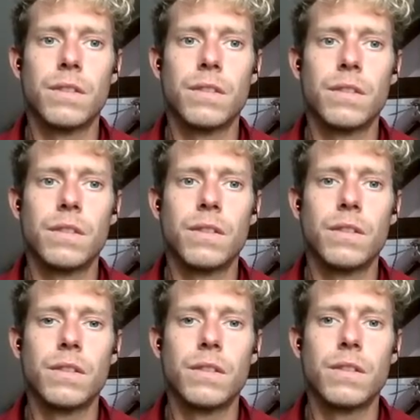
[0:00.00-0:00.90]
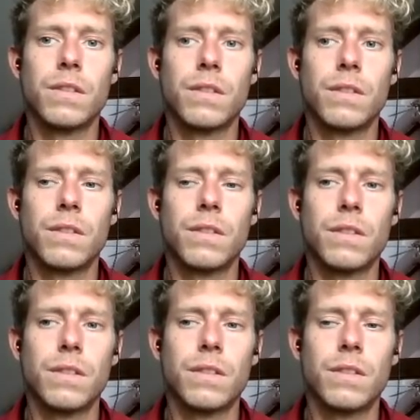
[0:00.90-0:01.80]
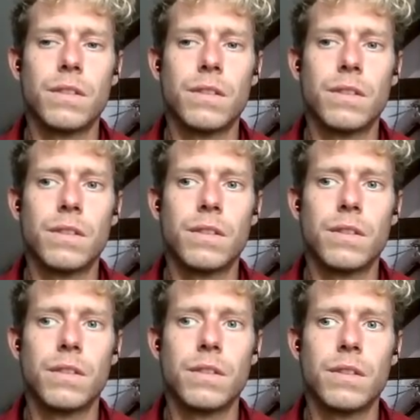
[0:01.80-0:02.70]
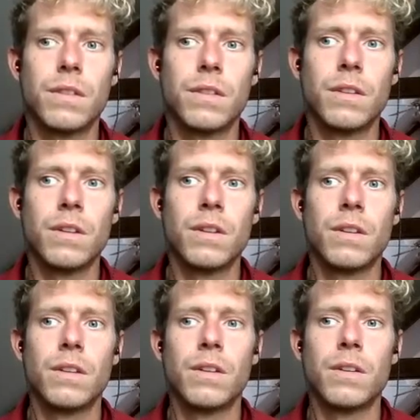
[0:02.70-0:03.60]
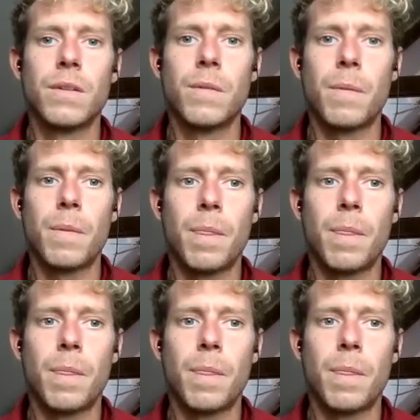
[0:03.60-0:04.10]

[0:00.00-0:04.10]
No words are spoken by the person on screen.